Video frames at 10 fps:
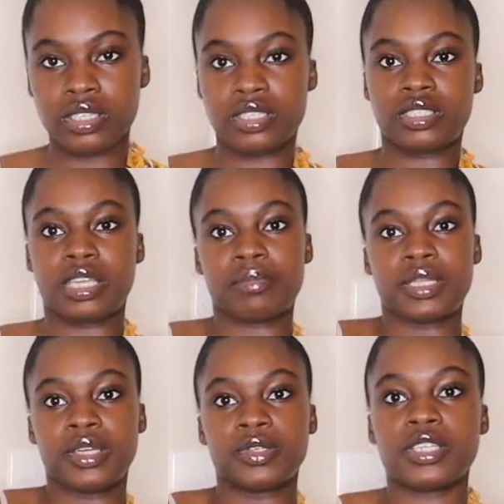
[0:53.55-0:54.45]
And same
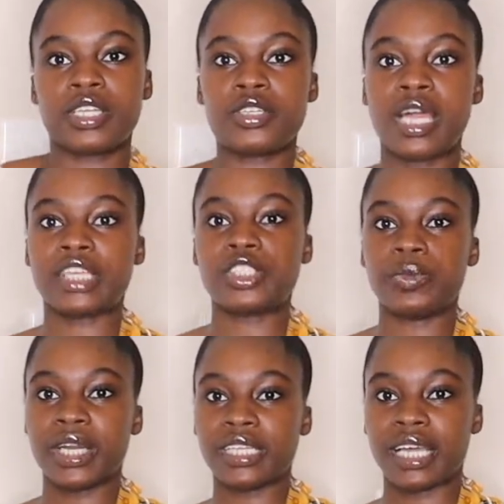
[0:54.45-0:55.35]
thing with there. You can
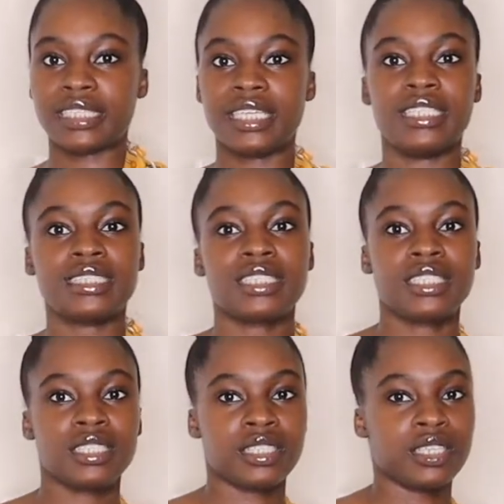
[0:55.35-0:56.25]
actually wear it like this
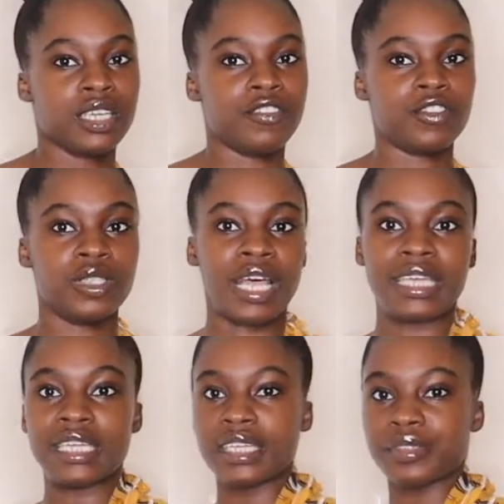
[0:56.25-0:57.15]
if you
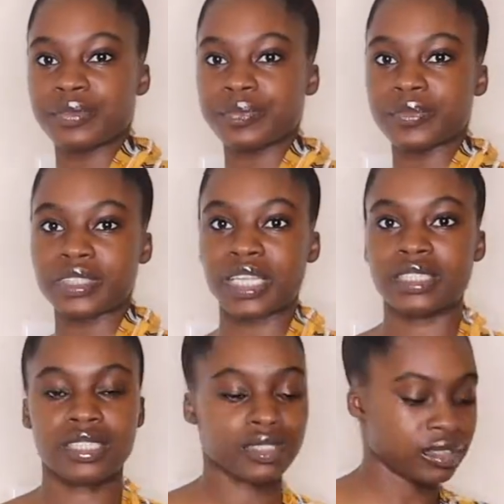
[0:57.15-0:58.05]
like it,
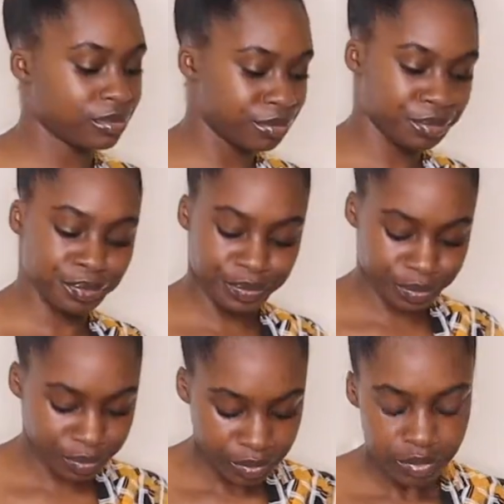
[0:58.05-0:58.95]
like this
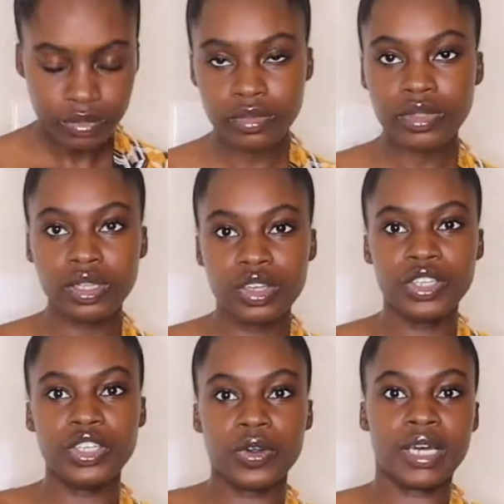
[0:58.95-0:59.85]

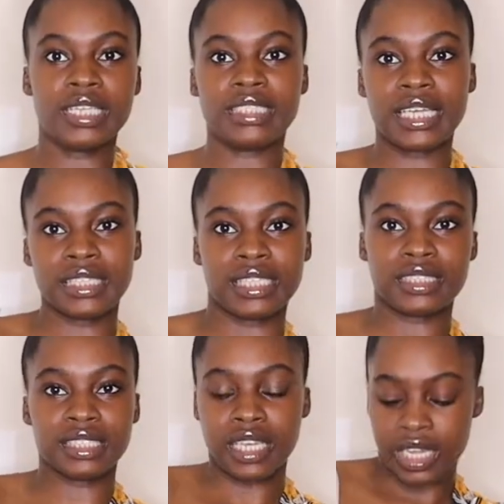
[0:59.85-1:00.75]
we can go ahead and take
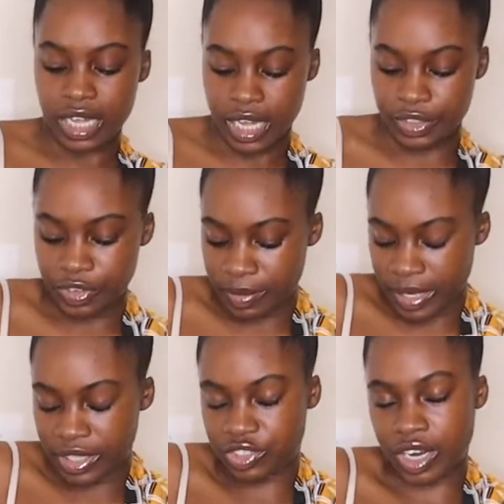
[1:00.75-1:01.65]
this other
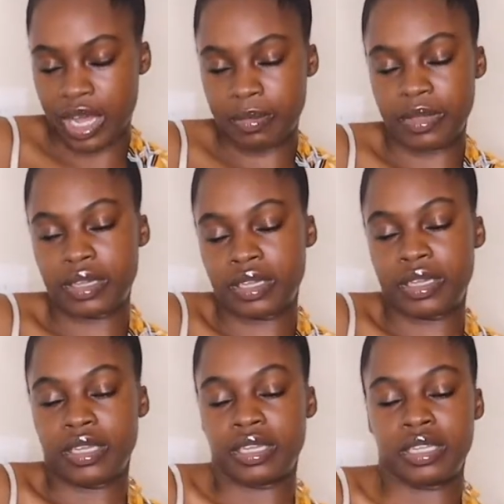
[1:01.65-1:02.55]
remaining strap,
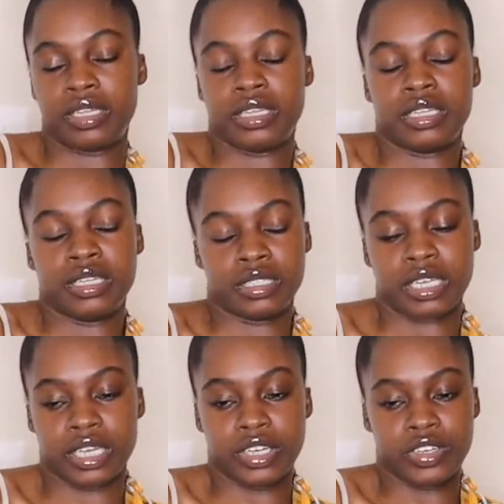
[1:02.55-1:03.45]

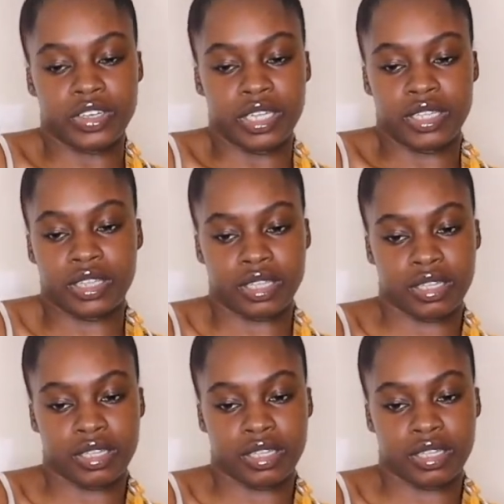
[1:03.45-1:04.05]
tuck it underneath.